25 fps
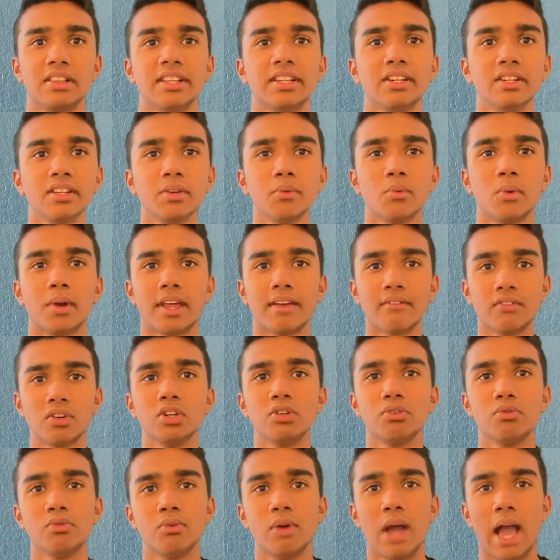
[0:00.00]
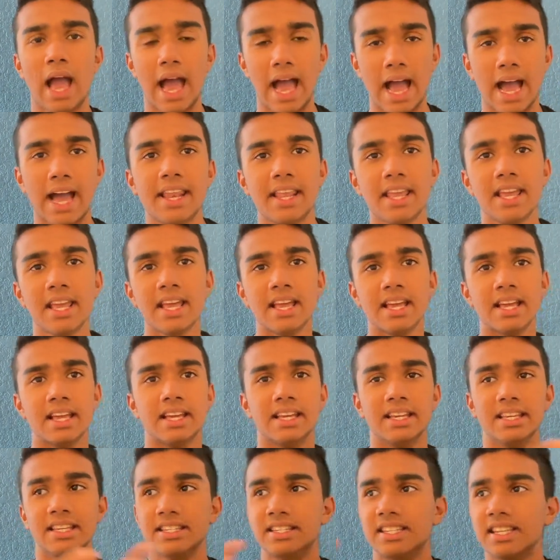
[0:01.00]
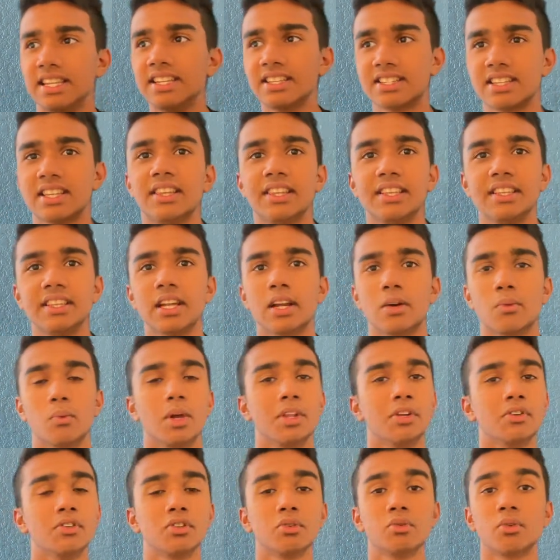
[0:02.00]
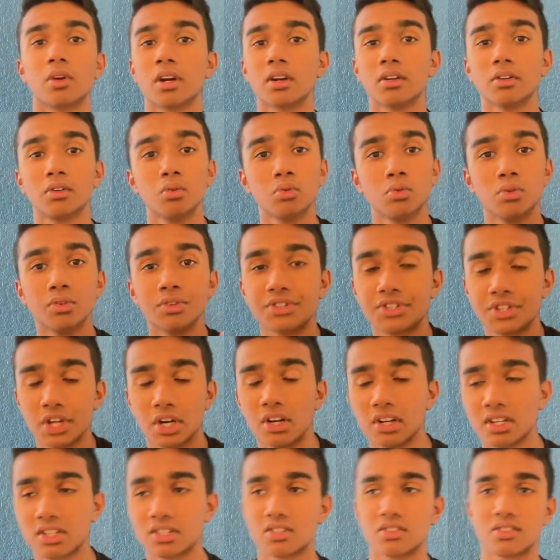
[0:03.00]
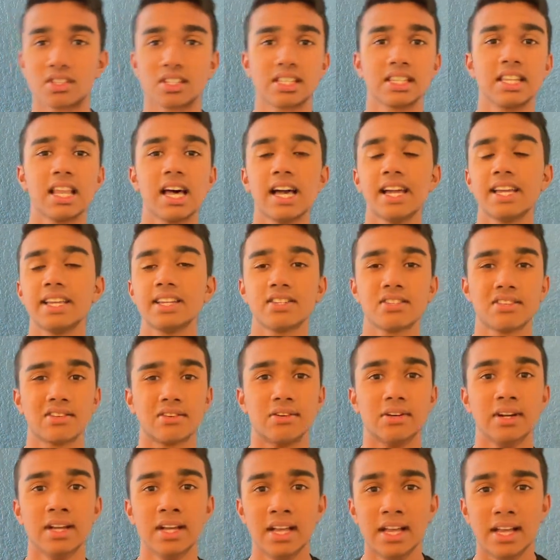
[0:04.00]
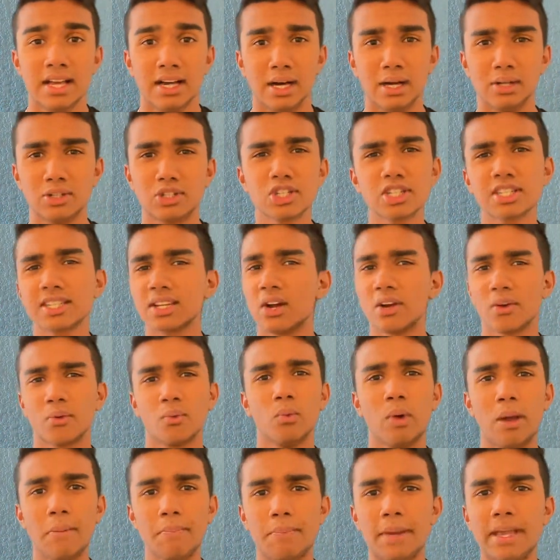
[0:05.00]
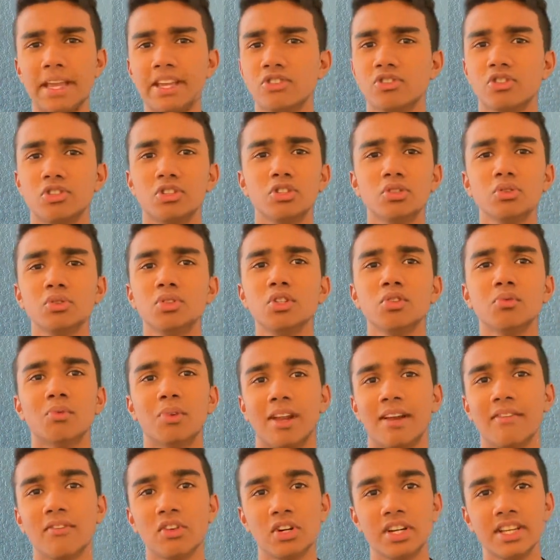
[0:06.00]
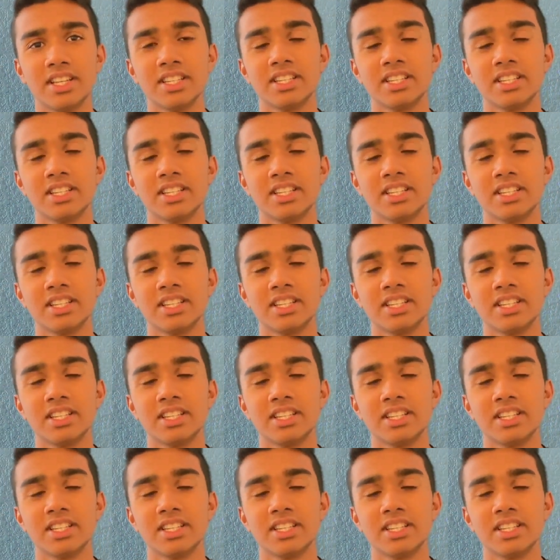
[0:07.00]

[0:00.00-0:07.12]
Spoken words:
Literally whatever you had is instantly there, whether you are on Google Docs or Slides or just on a web page or YouTube, whatever it